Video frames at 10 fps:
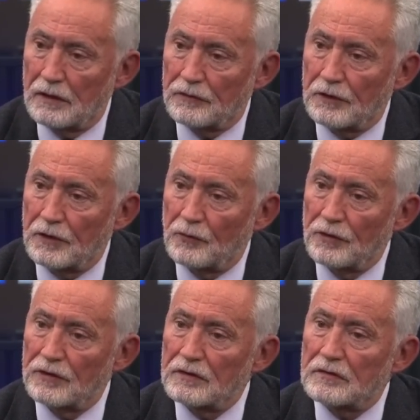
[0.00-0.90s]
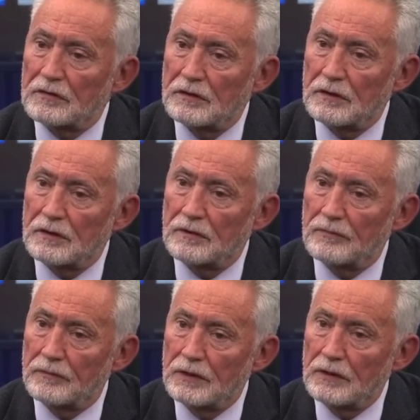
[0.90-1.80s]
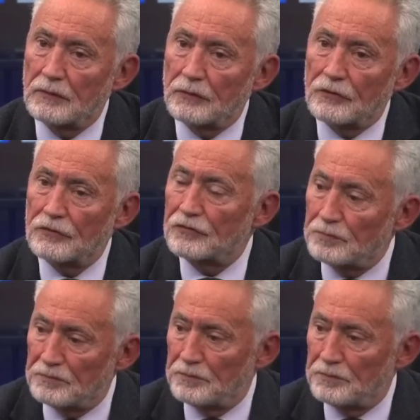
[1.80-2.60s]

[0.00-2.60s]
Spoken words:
And to go with it was this